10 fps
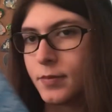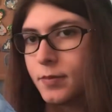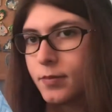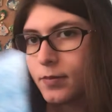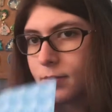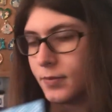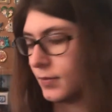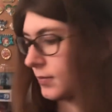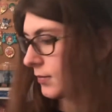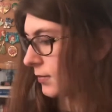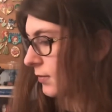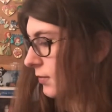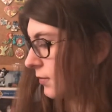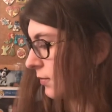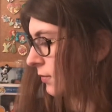
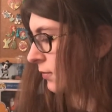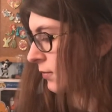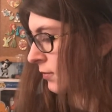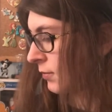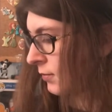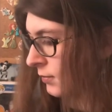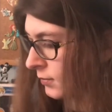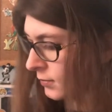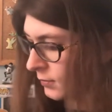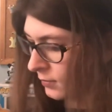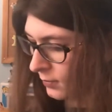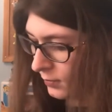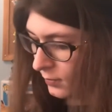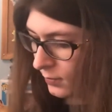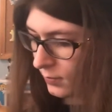
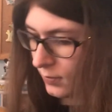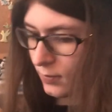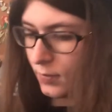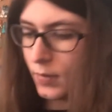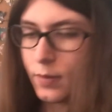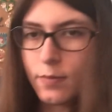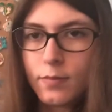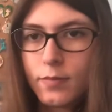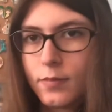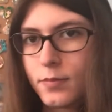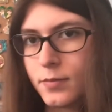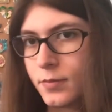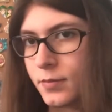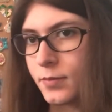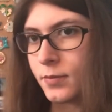
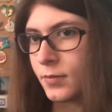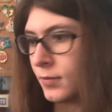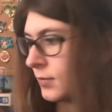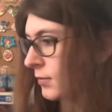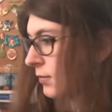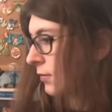No one is speaking in this clip.